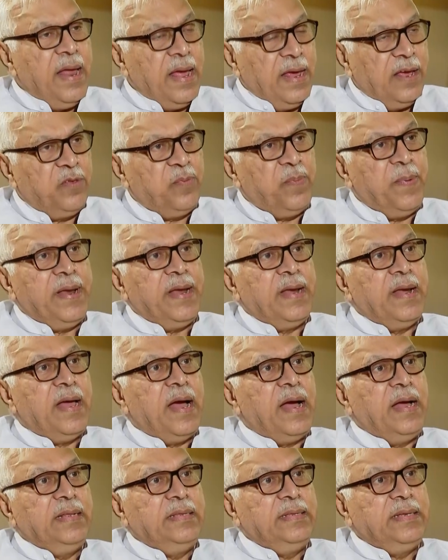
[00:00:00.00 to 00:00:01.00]
I explained.
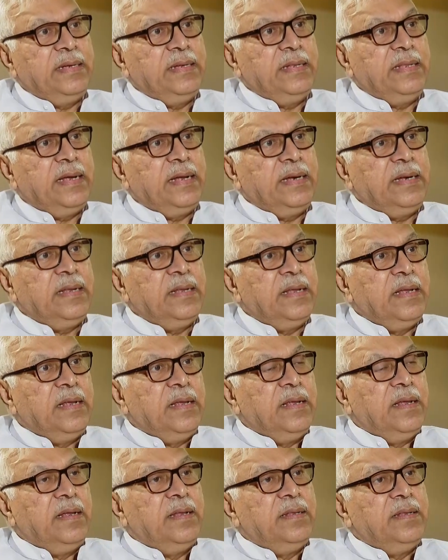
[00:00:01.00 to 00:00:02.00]
I said that
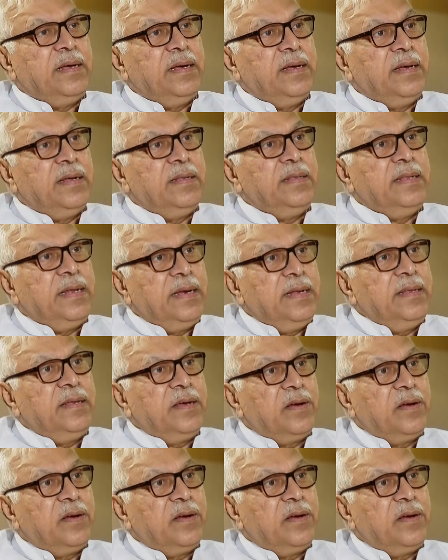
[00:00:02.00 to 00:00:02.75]
there is